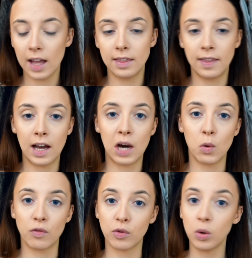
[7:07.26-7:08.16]
And now,
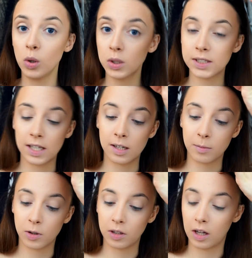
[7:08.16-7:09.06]
of course,
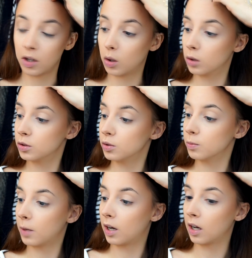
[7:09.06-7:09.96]
I'm gonna go to
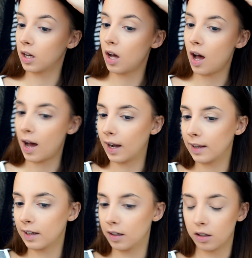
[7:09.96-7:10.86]
my
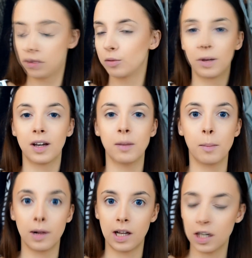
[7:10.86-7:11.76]

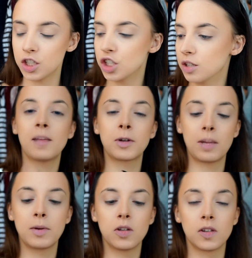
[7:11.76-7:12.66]
blush, and I'm
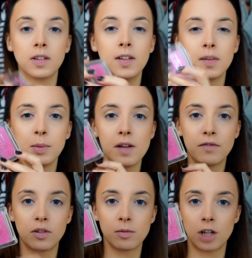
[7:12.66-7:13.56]
gonna be using this one
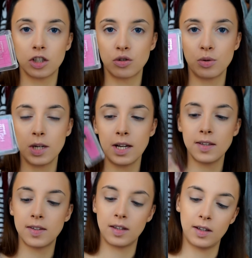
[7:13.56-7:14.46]
from
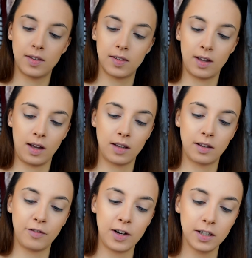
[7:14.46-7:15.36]
Catrice. It's a
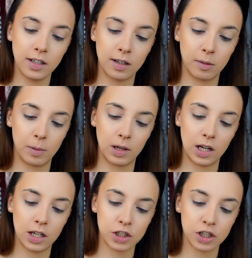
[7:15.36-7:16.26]
defining
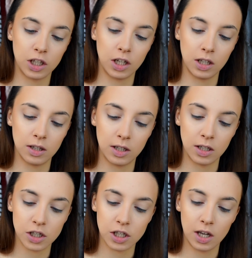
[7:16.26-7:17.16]
blush in
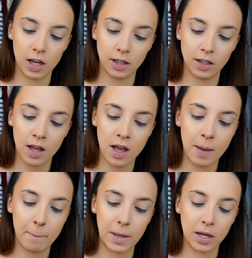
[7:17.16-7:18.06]
the shade
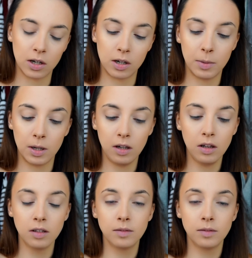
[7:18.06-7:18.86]
Pink Bell,